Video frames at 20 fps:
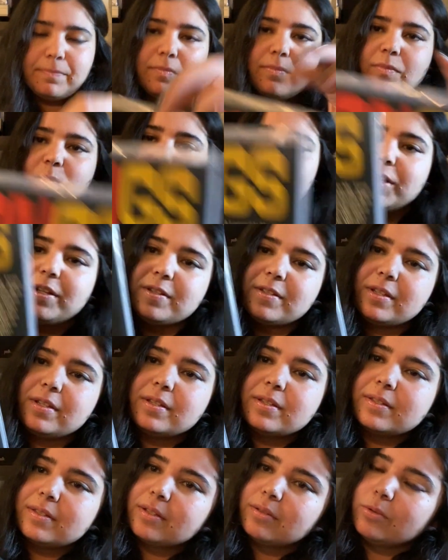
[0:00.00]
What is
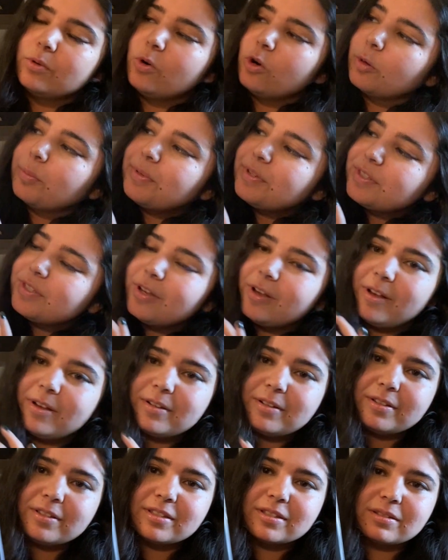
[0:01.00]
this? Orbis
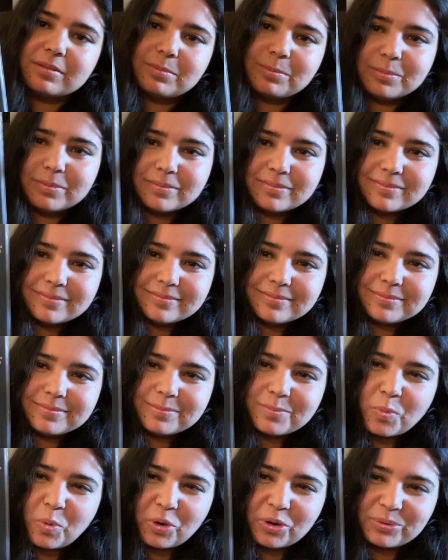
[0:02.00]
Songs,
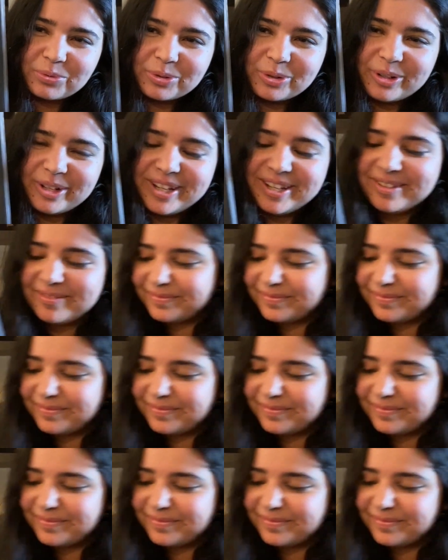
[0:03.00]
more Roy.